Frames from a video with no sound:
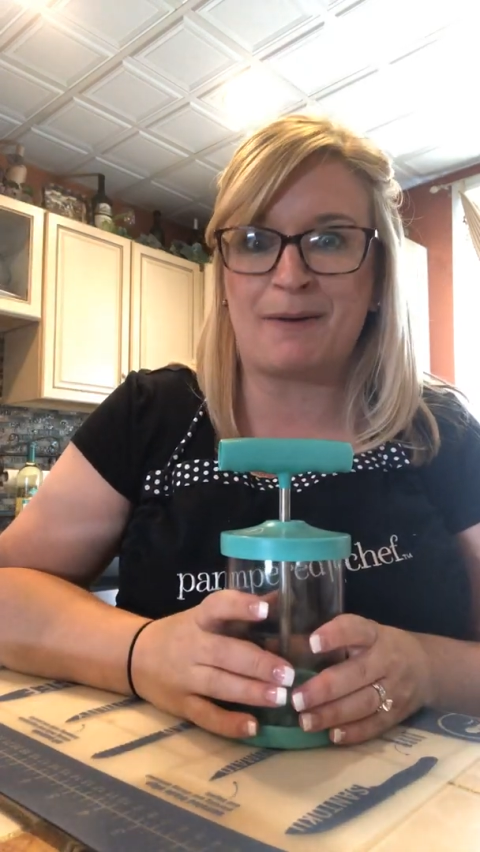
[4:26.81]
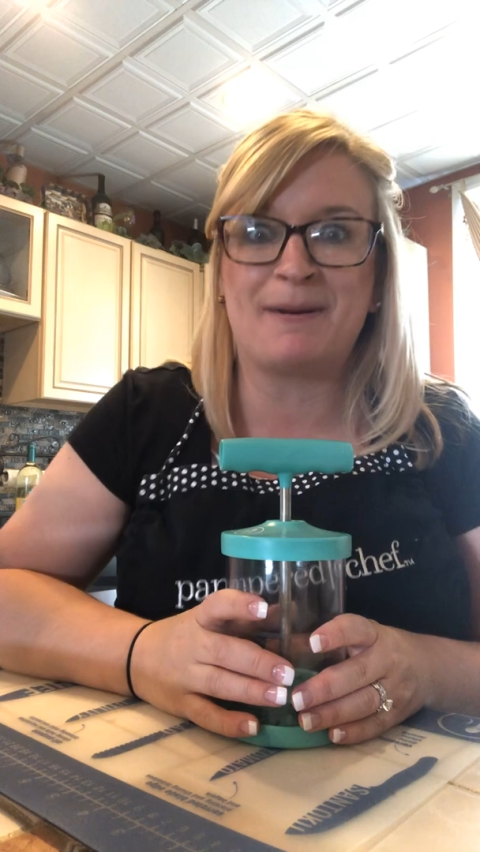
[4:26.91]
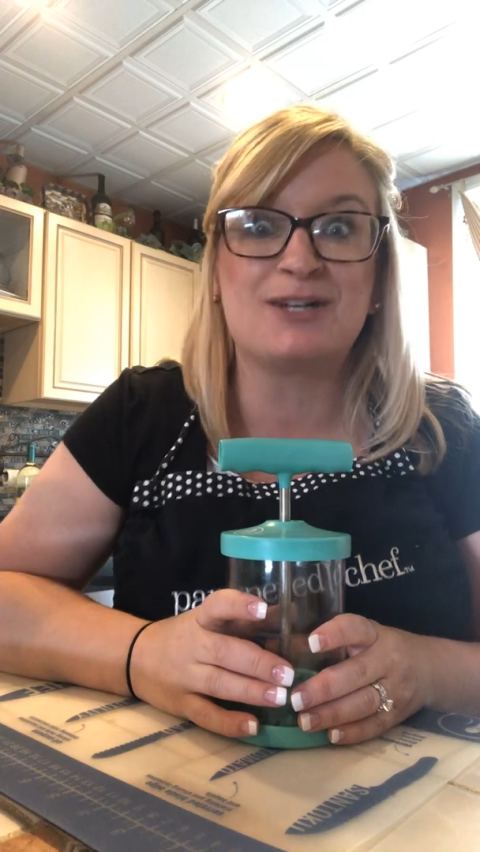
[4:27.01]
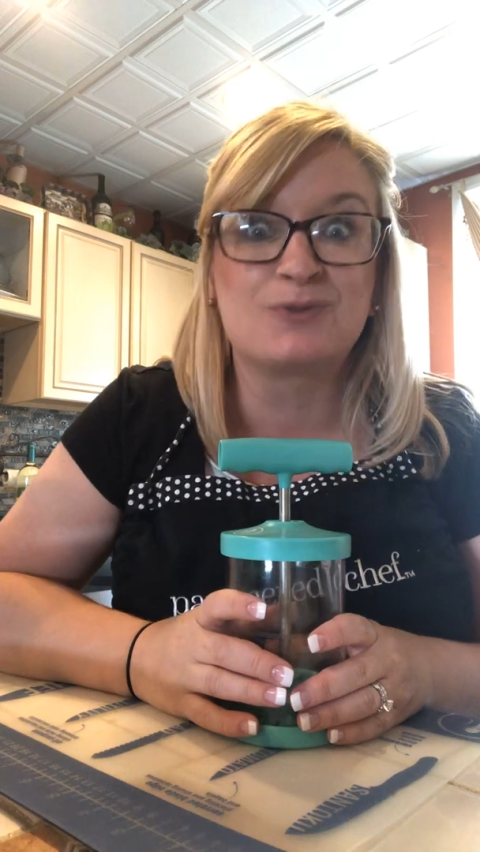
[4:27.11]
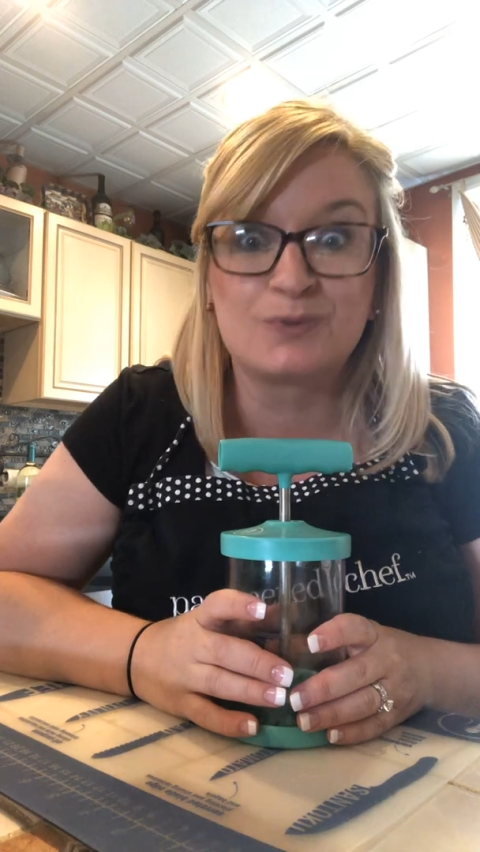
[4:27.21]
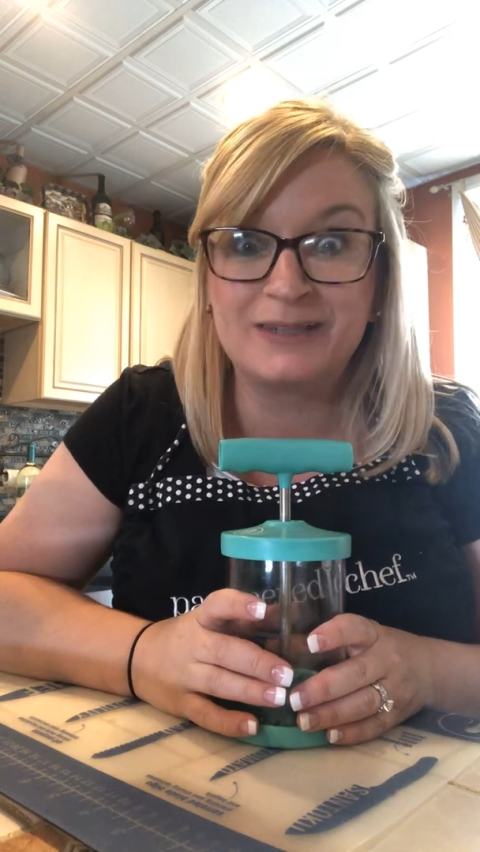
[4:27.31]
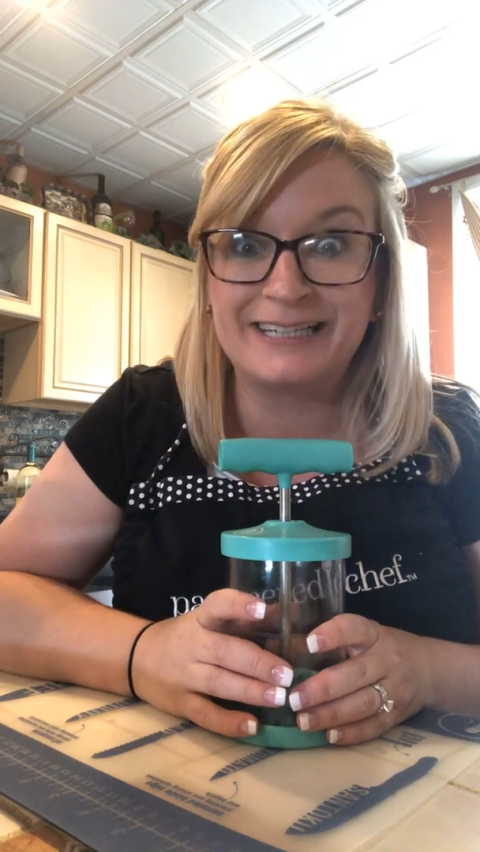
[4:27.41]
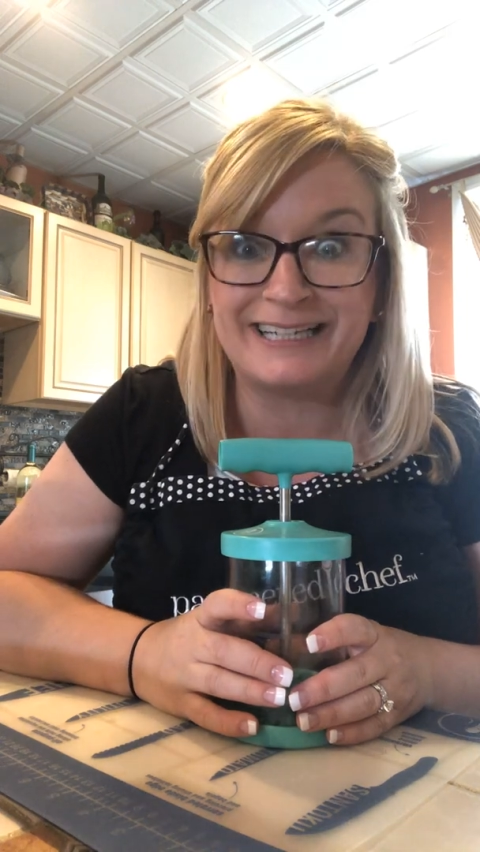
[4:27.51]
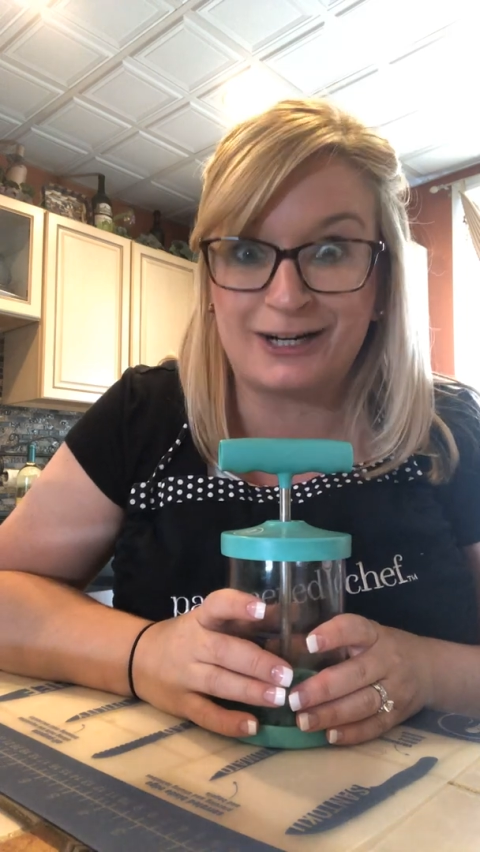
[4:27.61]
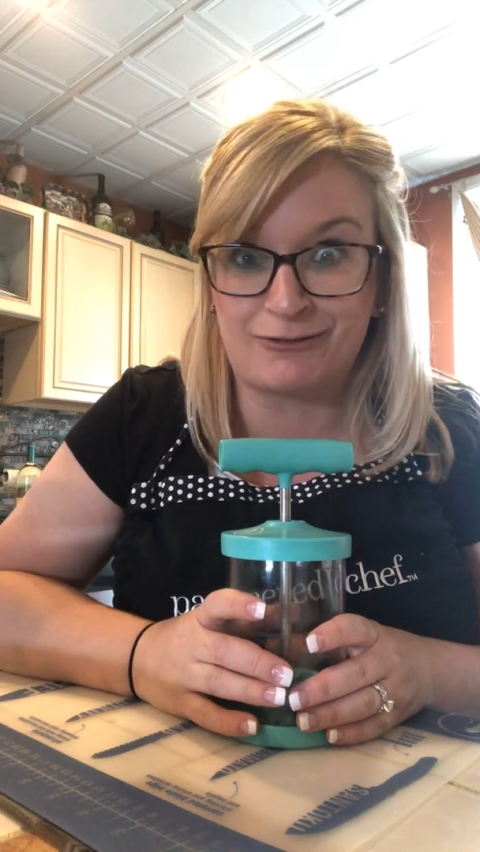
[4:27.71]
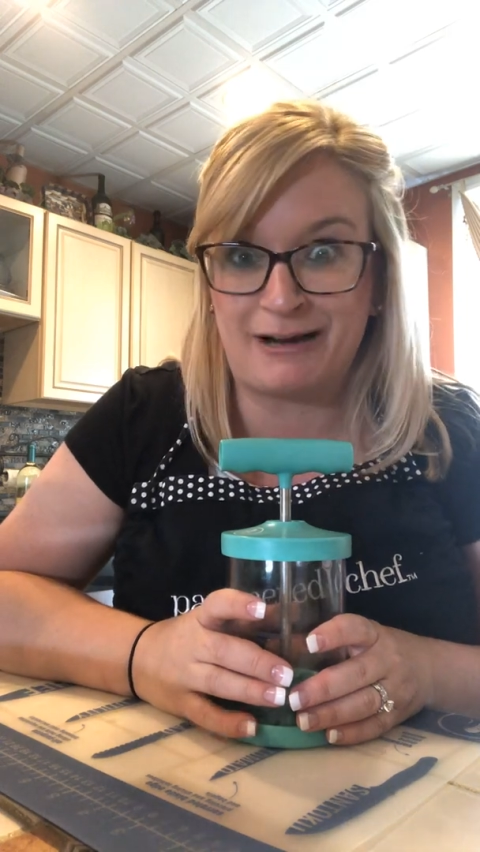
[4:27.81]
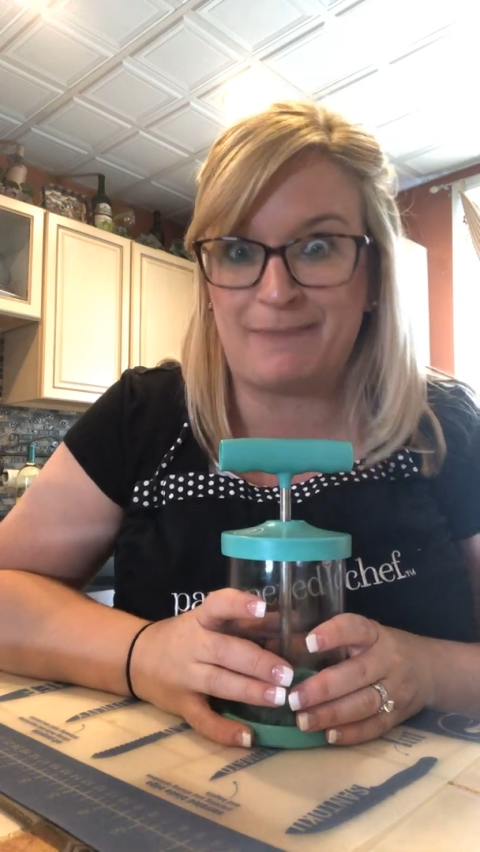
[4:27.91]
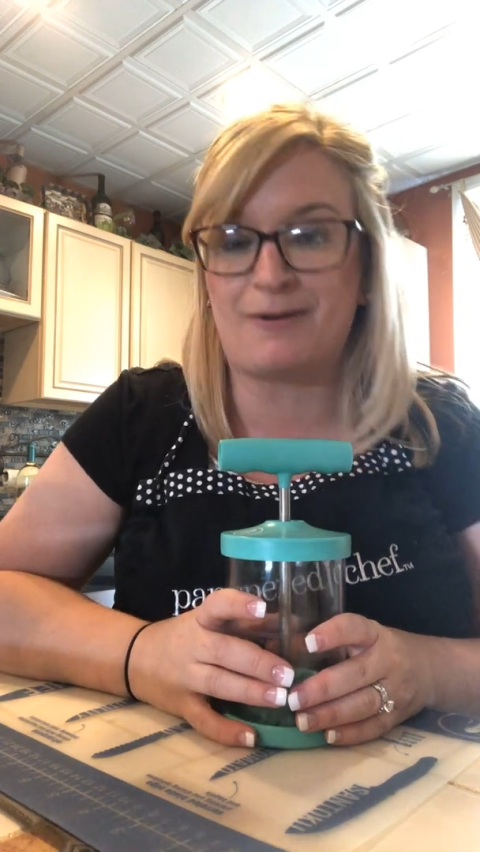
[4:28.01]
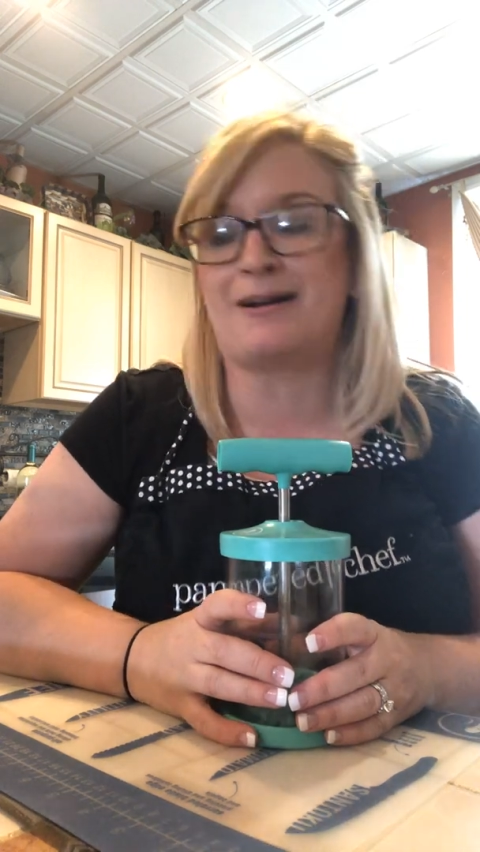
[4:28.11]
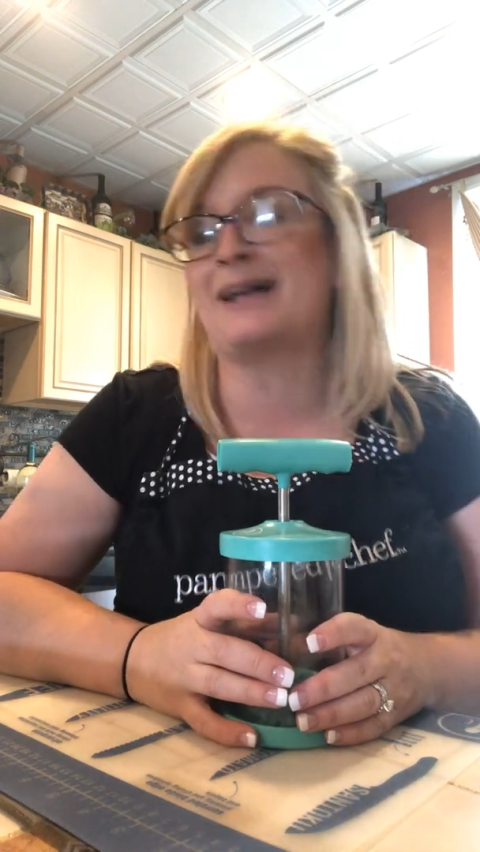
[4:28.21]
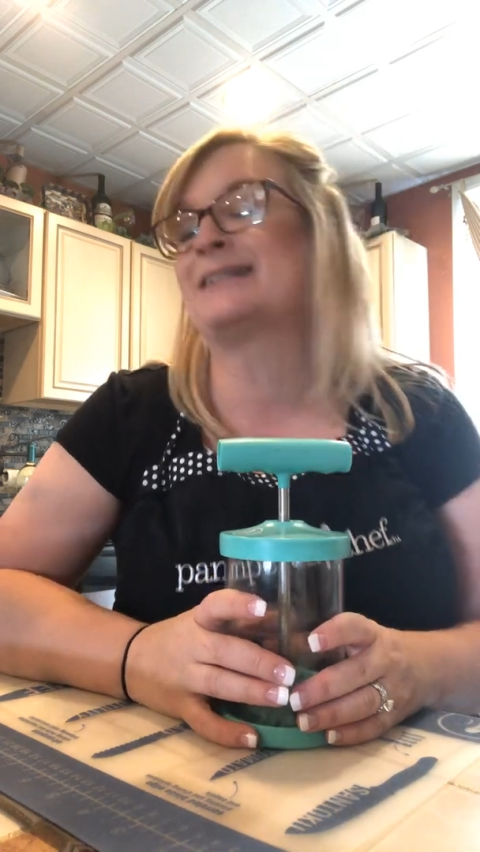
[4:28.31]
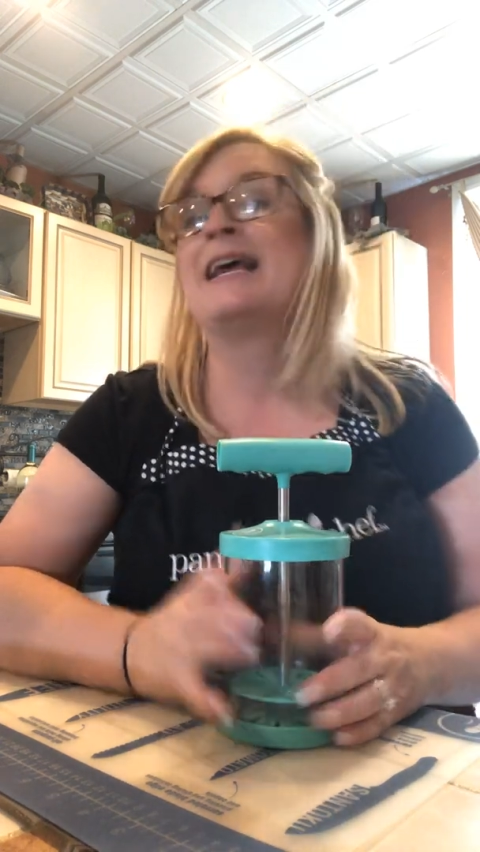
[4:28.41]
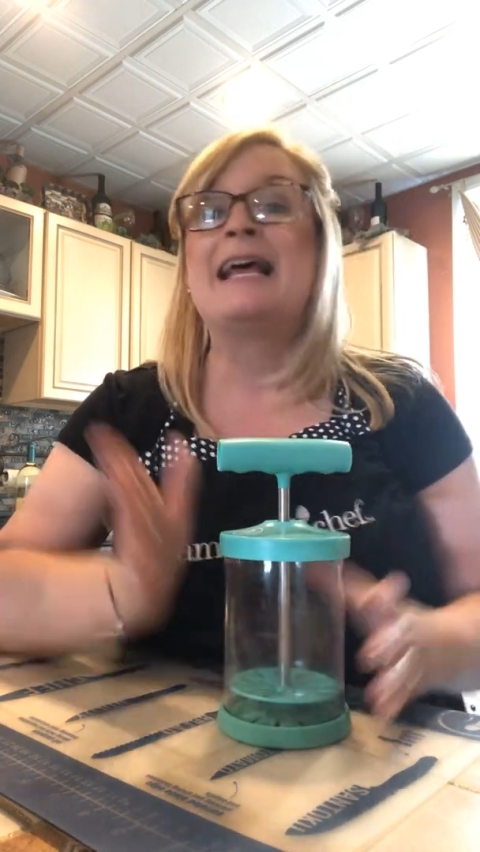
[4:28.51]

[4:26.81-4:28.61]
but it's really a great product.